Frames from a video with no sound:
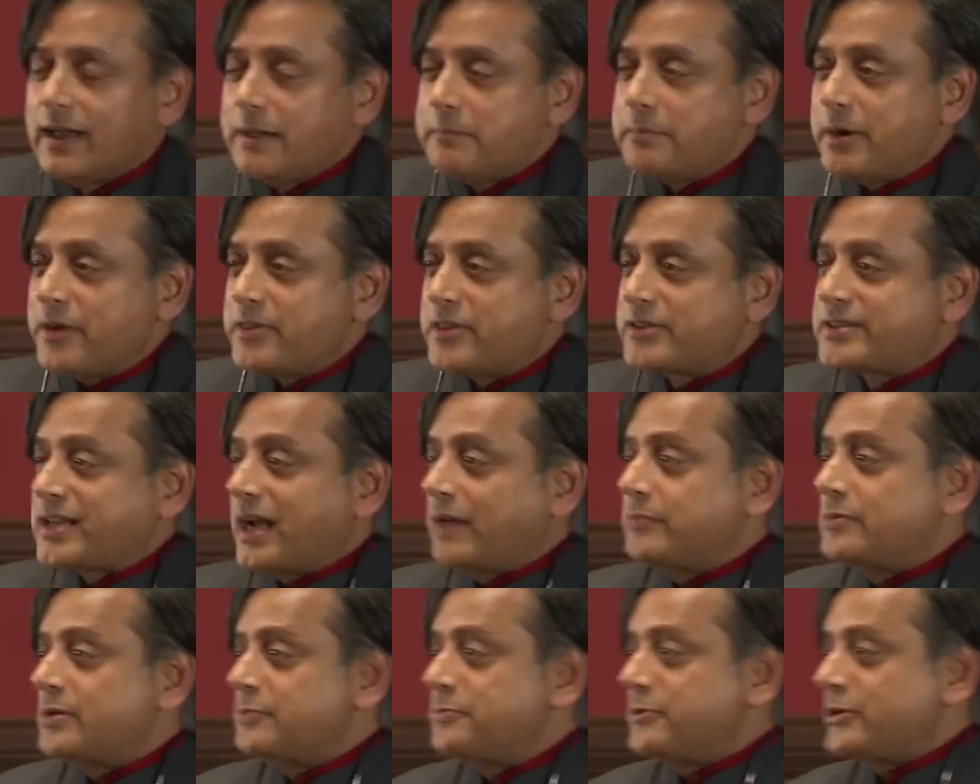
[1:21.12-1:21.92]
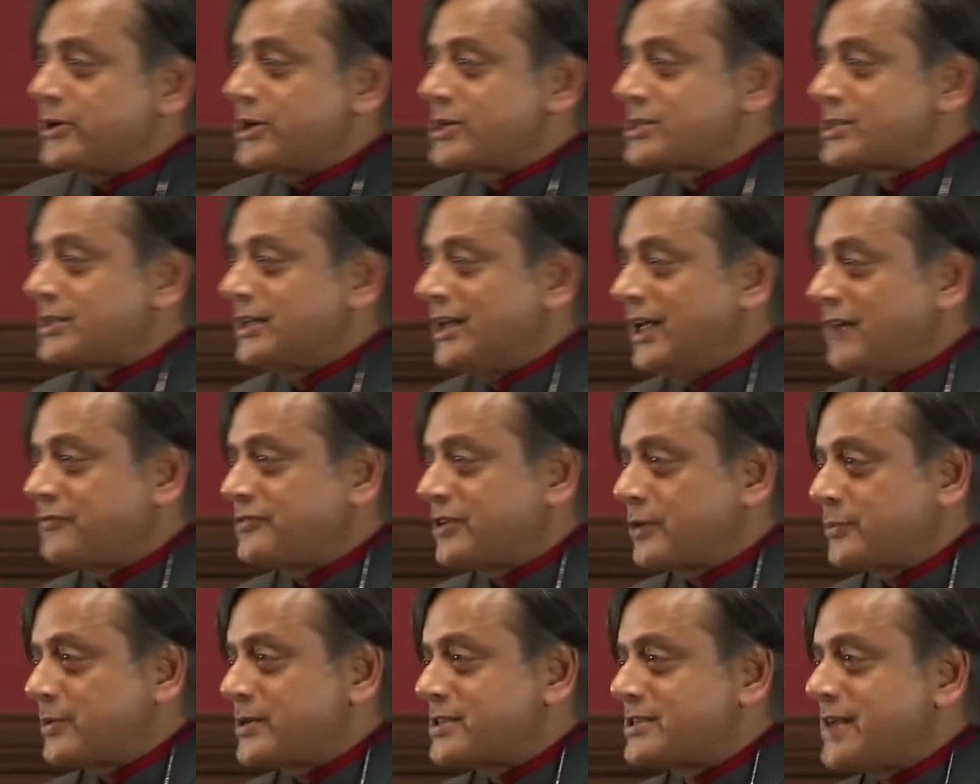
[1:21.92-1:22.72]
By the time the British
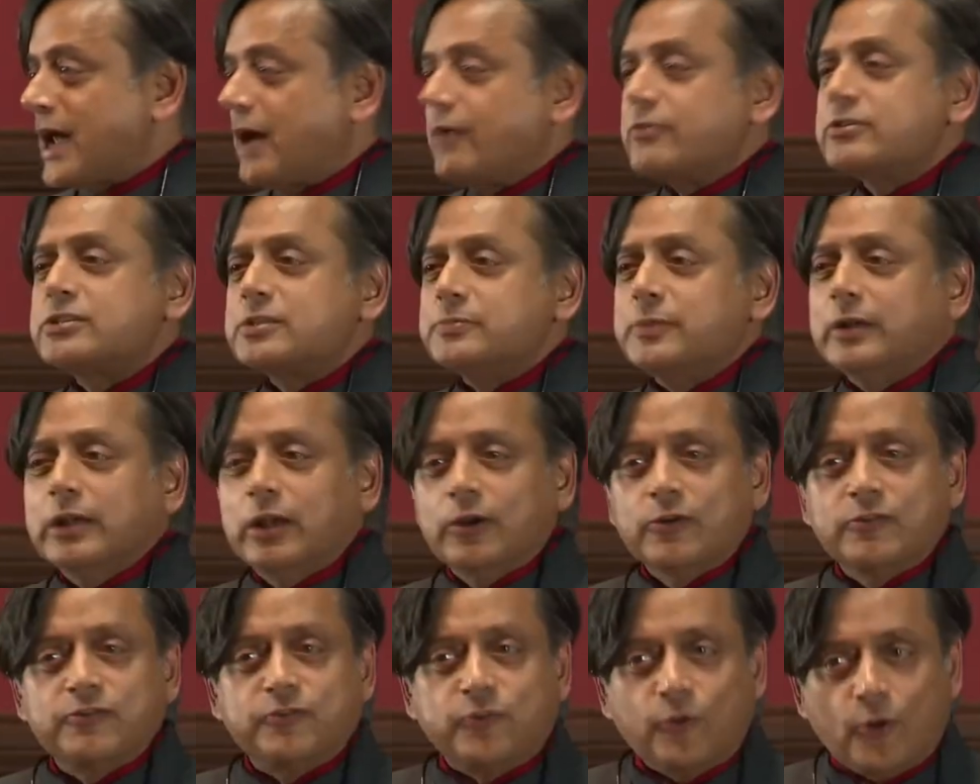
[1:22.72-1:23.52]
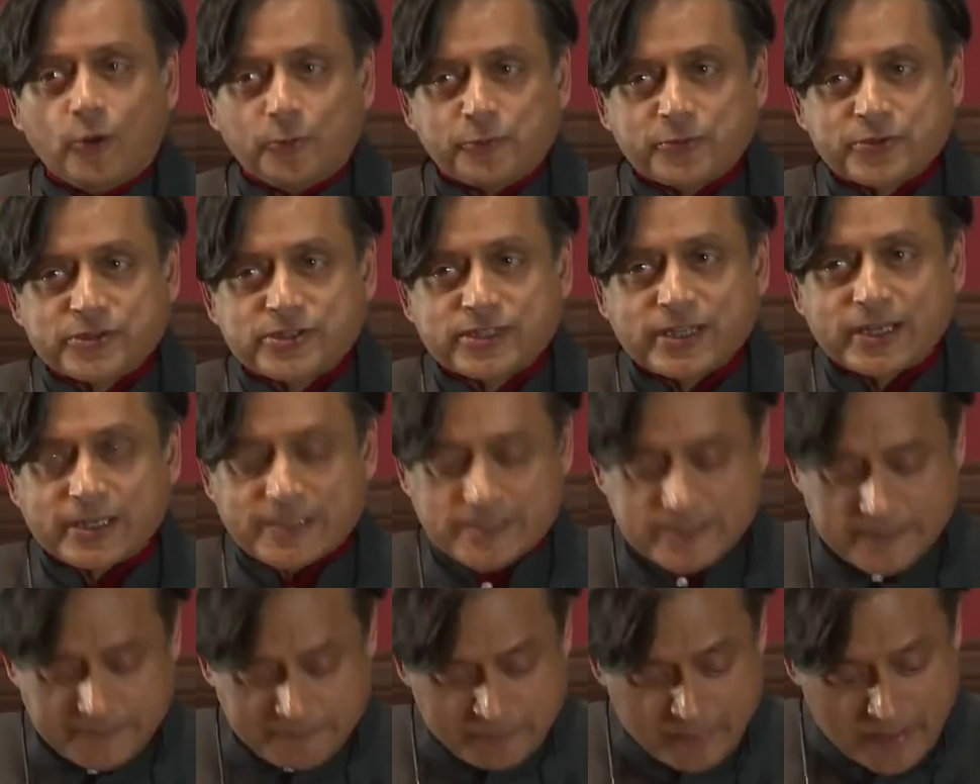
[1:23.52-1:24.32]
left, it was down to below
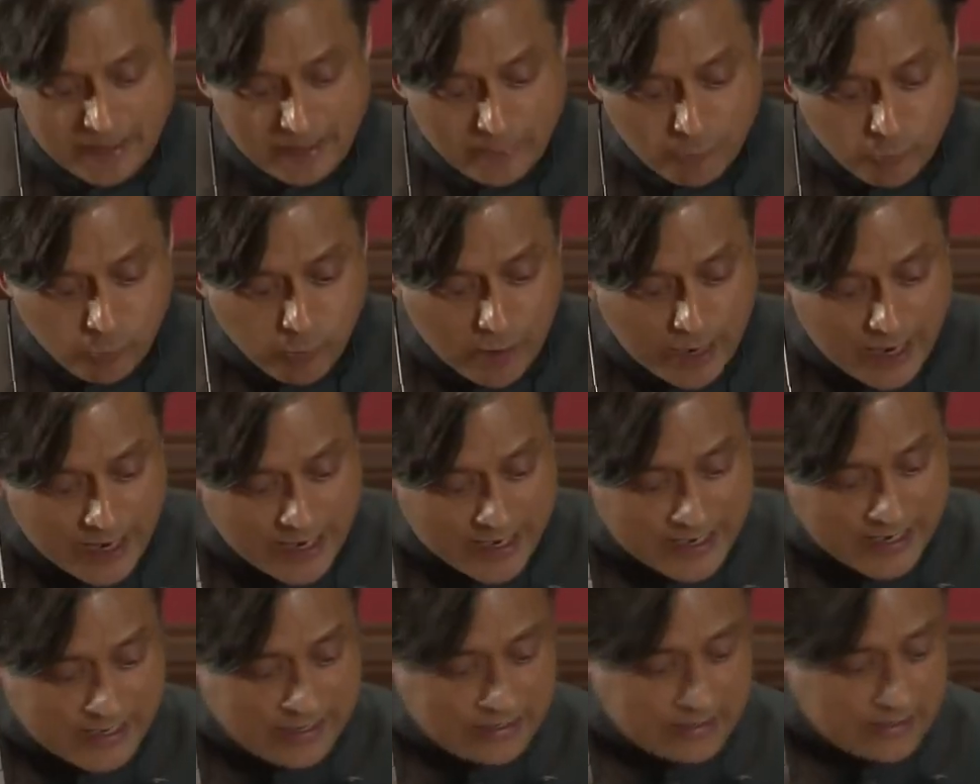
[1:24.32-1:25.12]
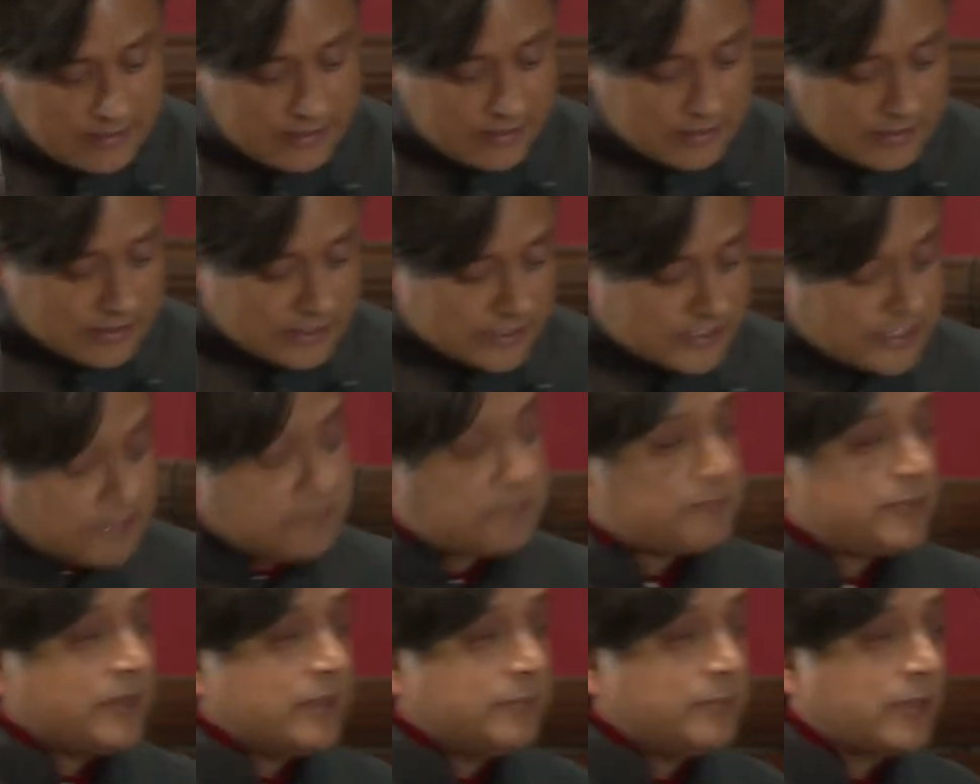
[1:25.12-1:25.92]
4%. Why?
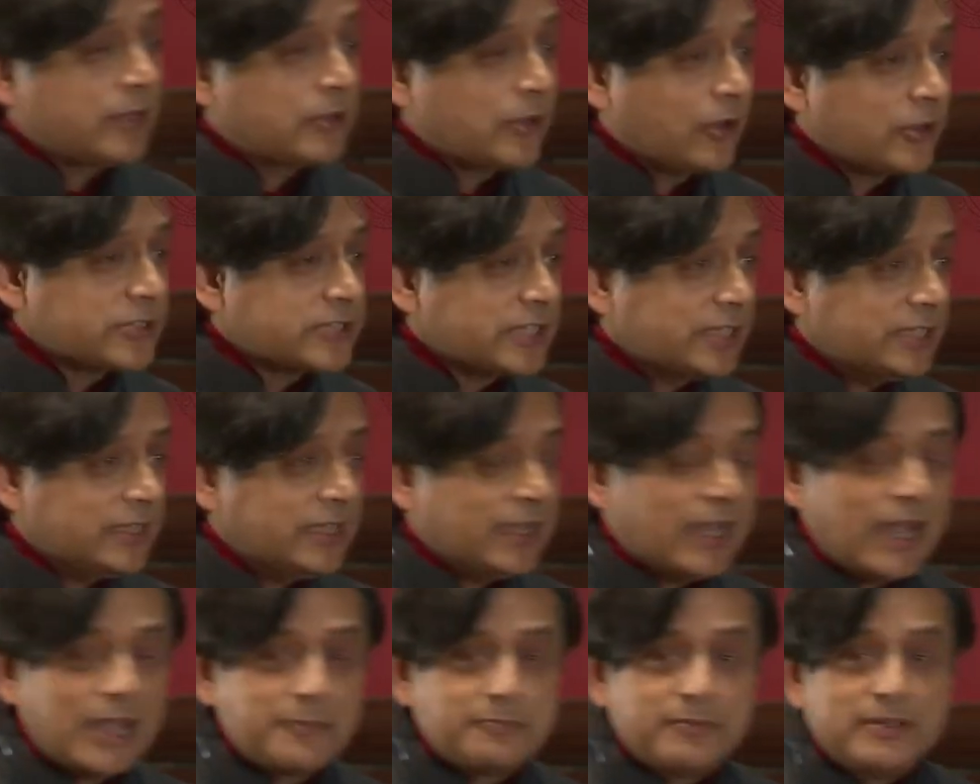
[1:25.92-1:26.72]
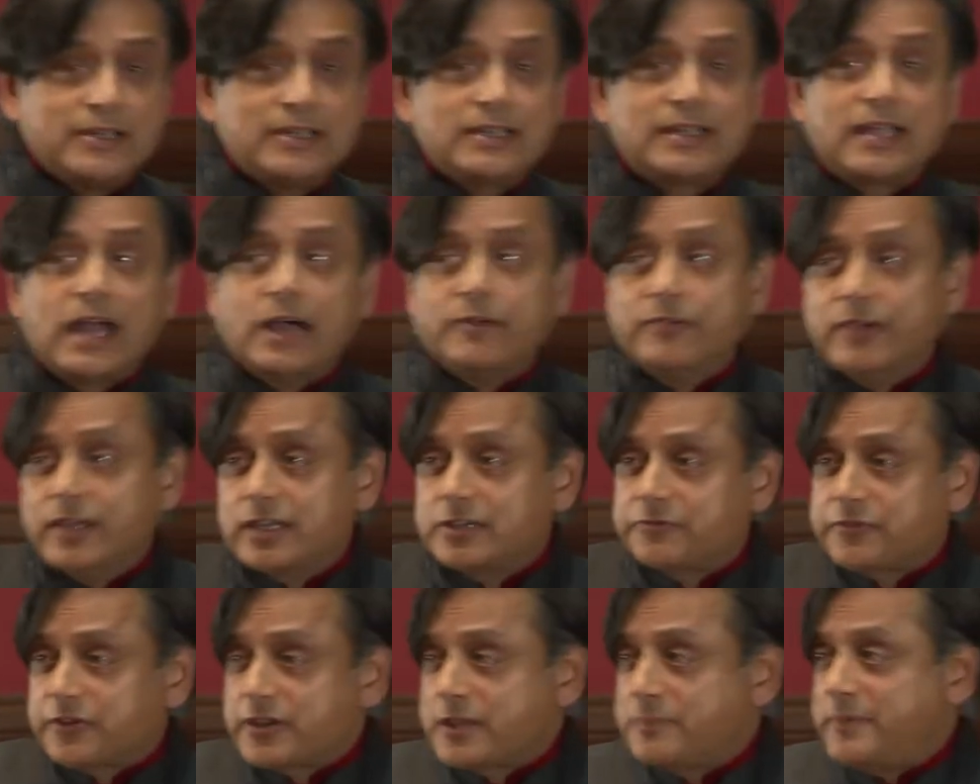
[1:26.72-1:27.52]
Simply because India had been
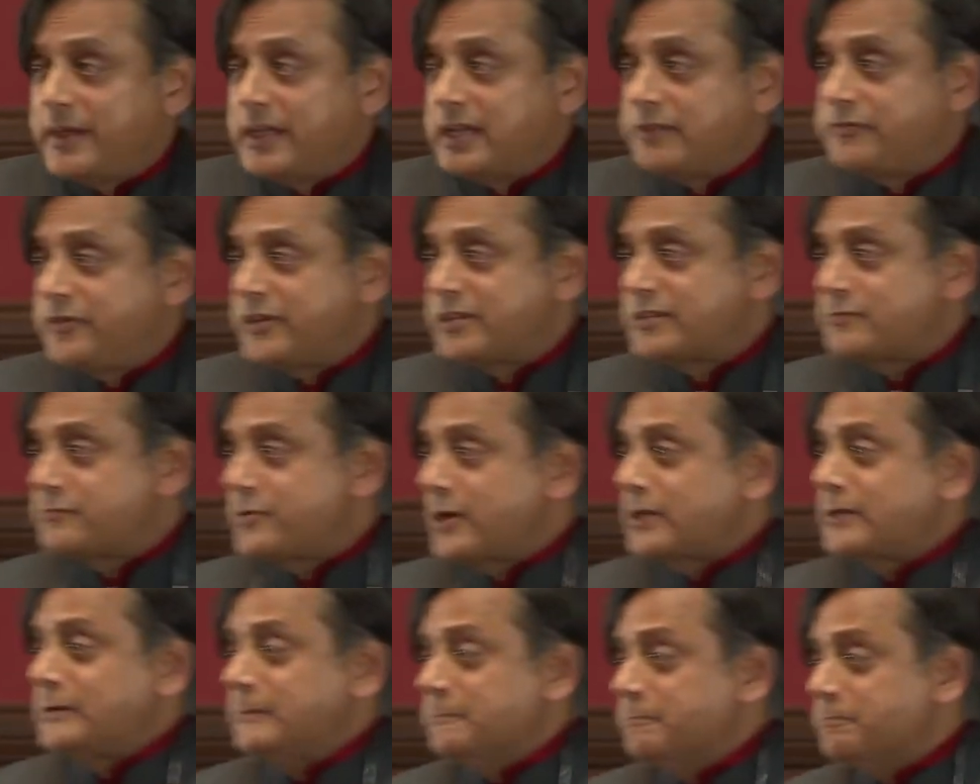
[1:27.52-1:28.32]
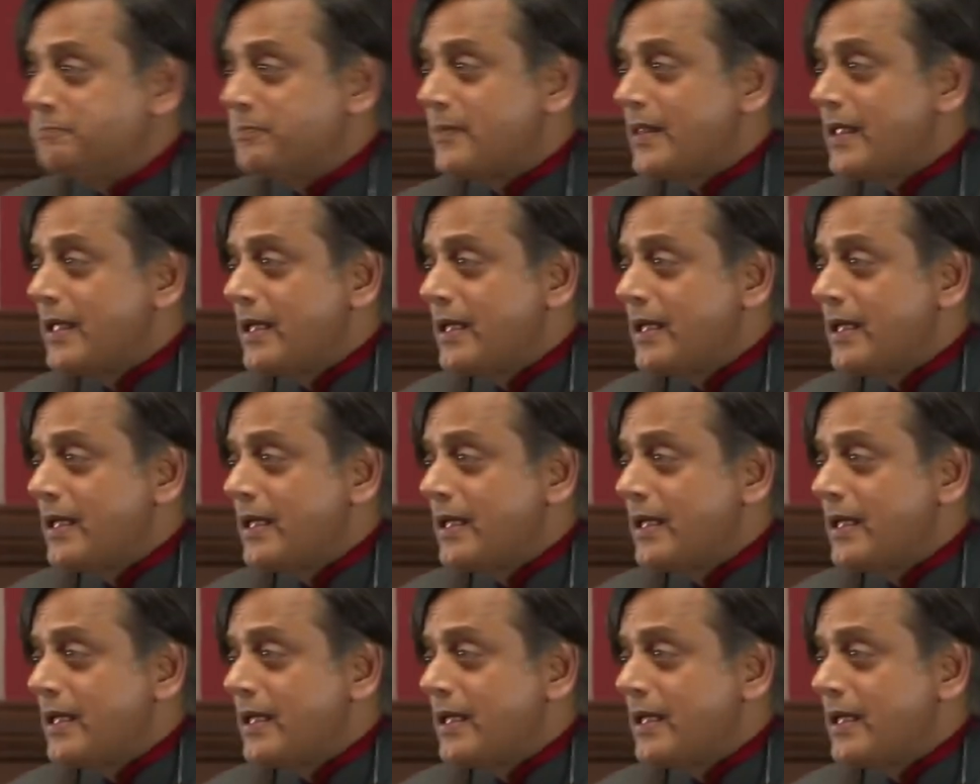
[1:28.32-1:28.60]
governed for the benefit of Britain.